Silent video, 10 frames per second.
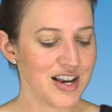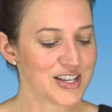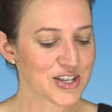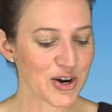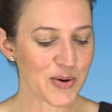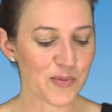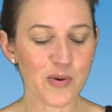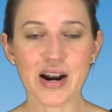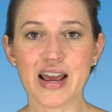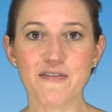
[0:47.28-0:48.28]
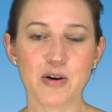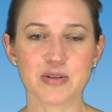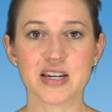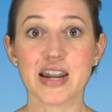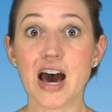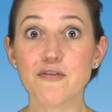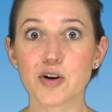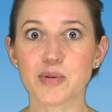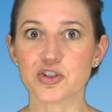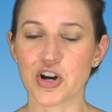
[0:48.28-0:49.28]
So if it was a
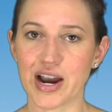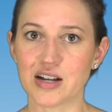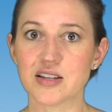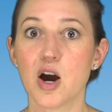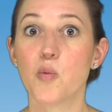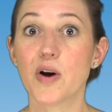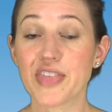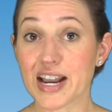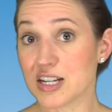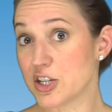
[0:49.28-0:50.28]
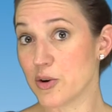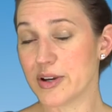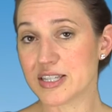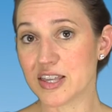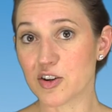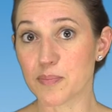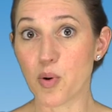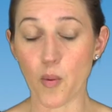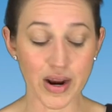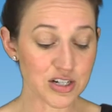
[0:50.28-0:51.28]
nonverbal child, what they can do is either
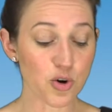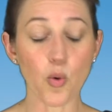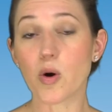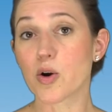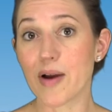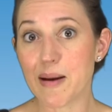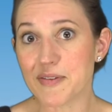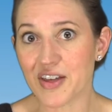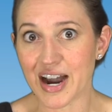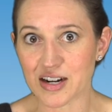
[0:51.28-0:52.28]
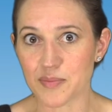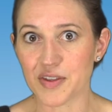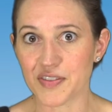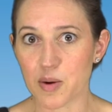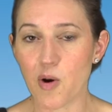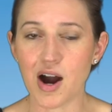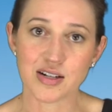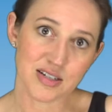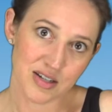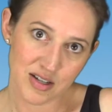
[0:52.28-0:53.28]
point or grab at the item that they
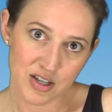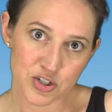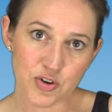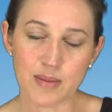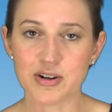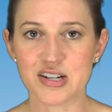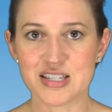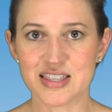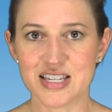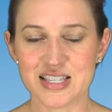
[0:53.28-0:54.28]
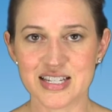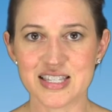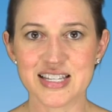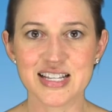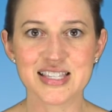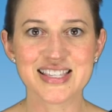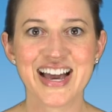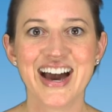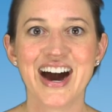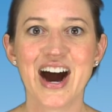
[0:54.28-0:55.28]
want. Strawberries in this instance.
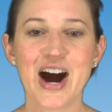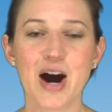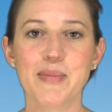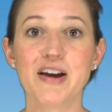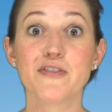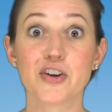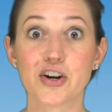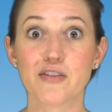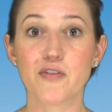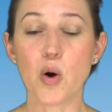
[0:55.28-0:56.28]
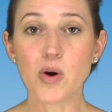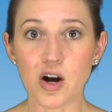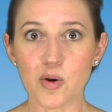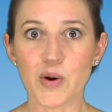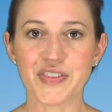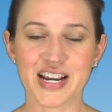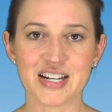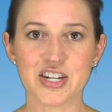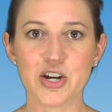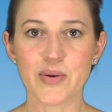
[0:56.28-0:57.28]
If they're vocal, what they
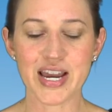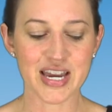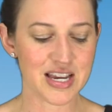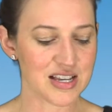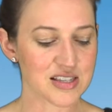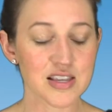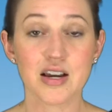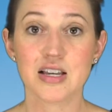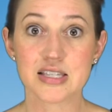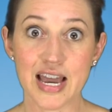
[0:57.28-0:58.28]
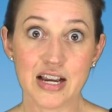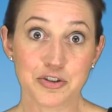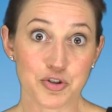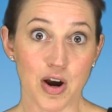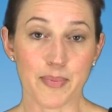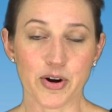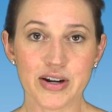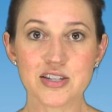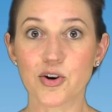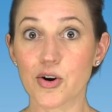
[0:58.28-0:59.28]
can do is say
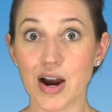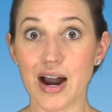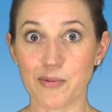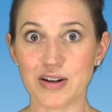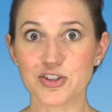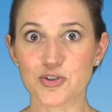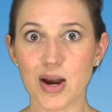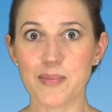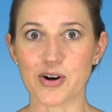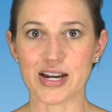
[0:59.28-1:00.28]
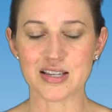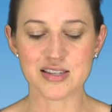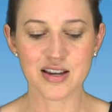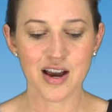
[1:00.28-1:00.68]
strawberries or I want strawberries.